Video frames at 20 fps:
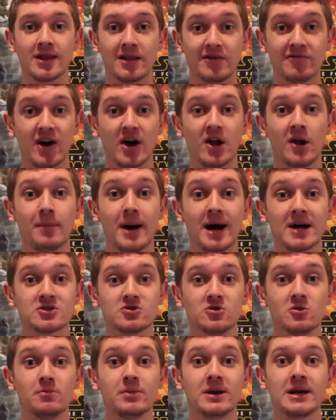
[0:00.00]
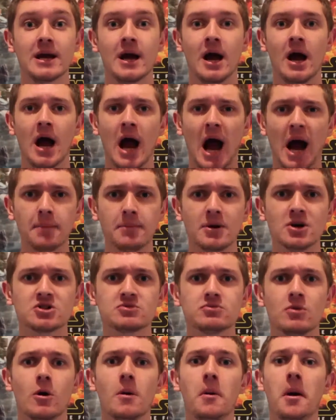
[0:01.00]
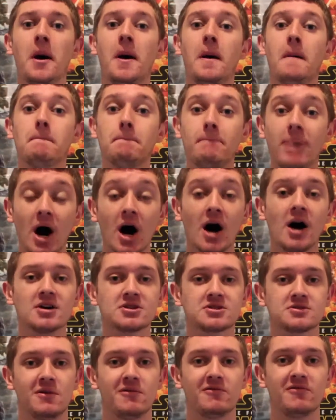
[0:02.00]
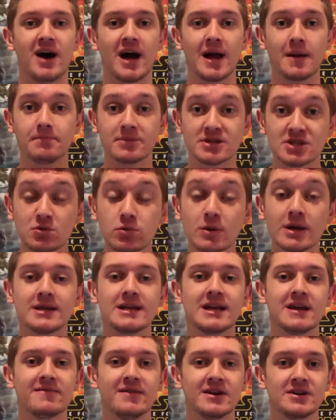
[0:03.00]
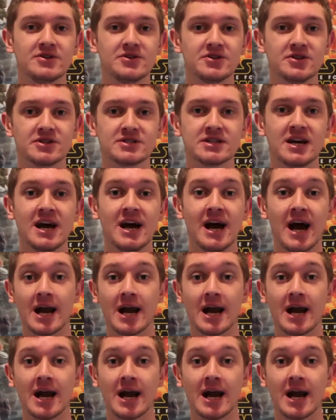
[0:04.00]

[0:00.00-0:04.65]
and the final battle being a much more personal fight between the Avengers,